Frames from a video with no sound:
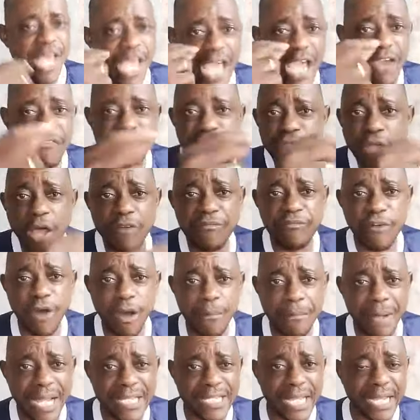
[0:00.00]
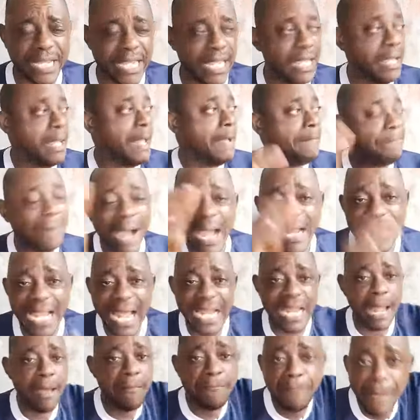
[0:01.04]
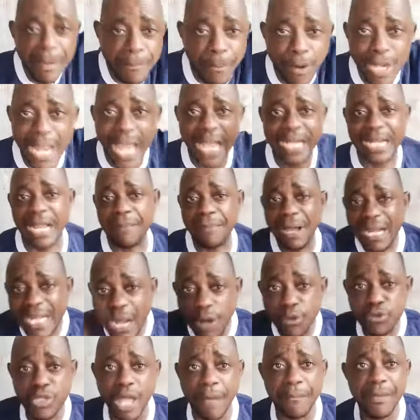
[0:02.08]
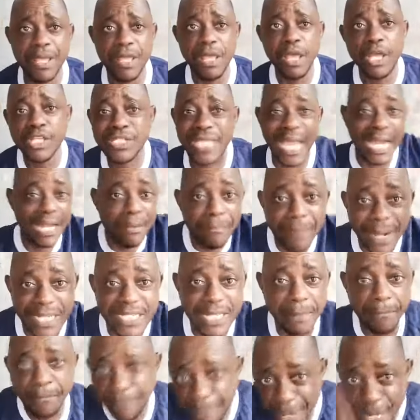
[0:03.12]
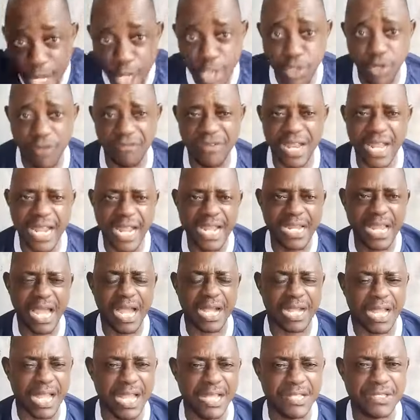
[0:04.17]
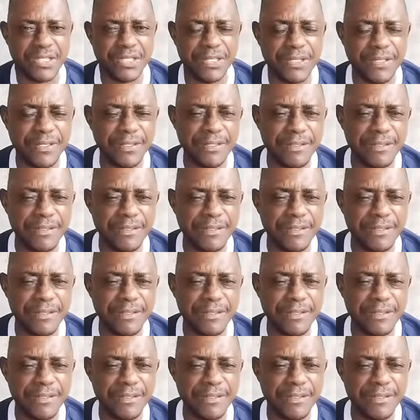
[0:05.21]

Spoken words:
If not for Obaseki, by now the people like Kabaka would have been celebrating billions of naira in their accounts.